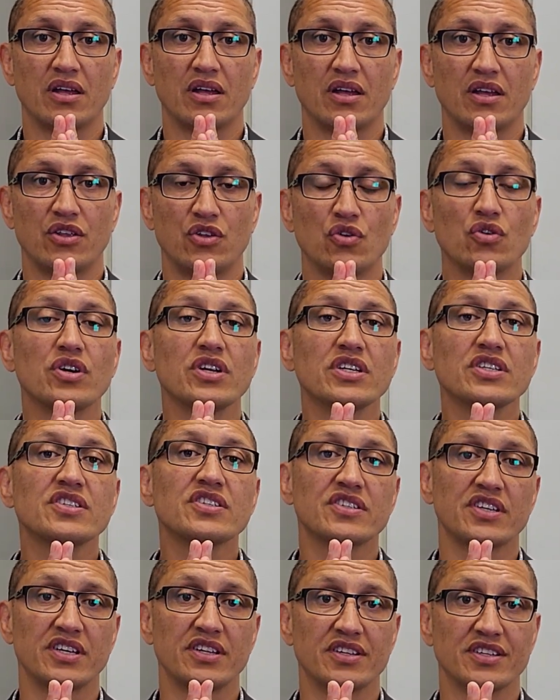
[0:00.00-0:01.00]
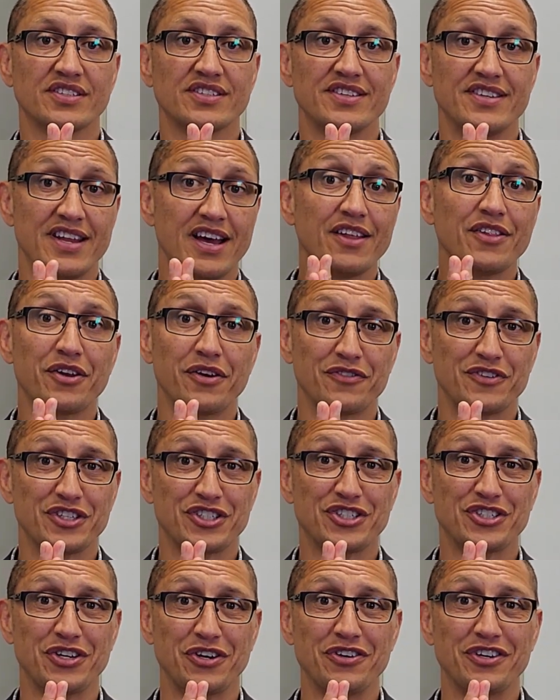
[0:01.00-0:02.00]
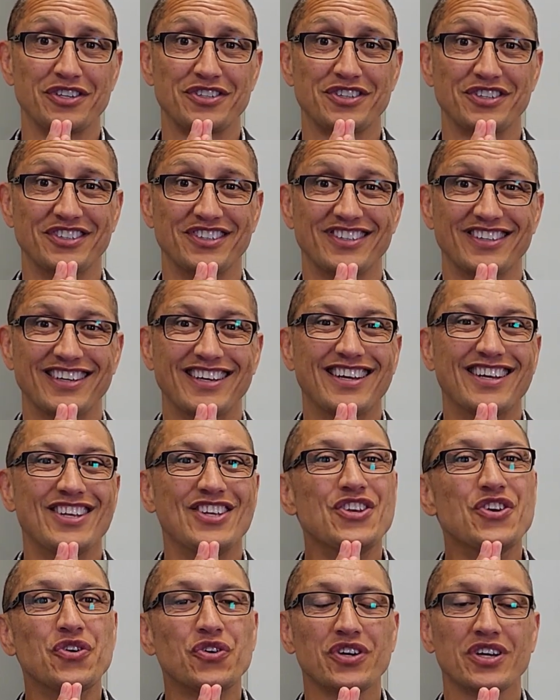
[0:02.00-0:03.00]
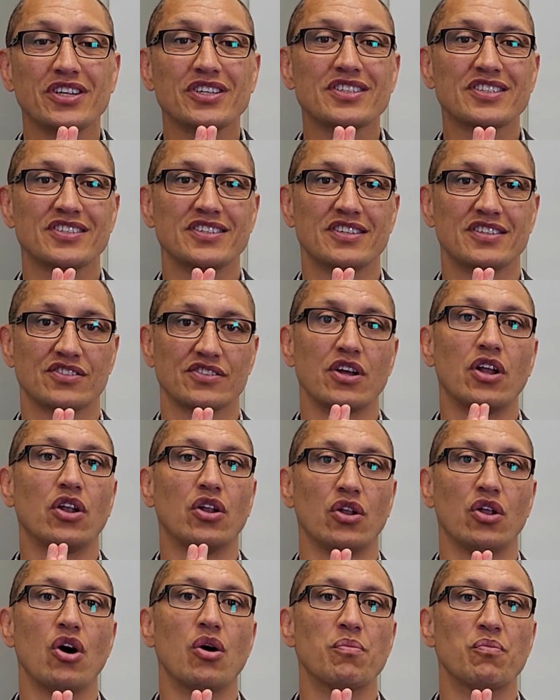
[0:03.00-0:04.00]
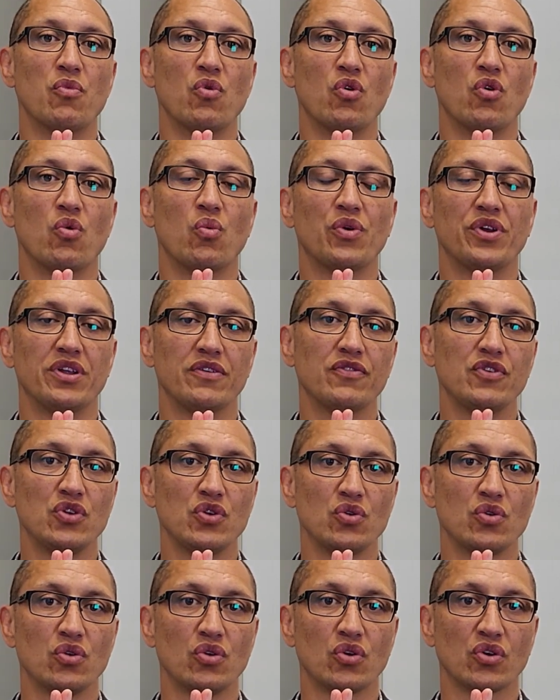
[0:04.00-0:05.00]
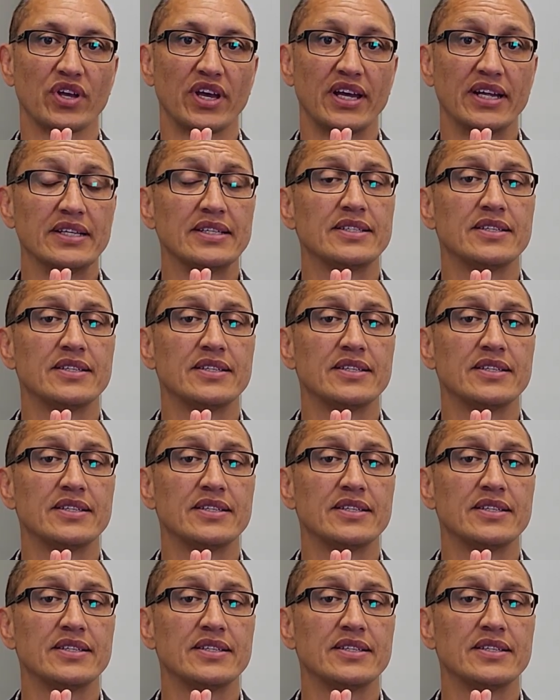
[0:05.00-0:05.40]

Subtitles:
you're going to see this, now that I've just shown it to you, you're going to see this a lot more whenever you look at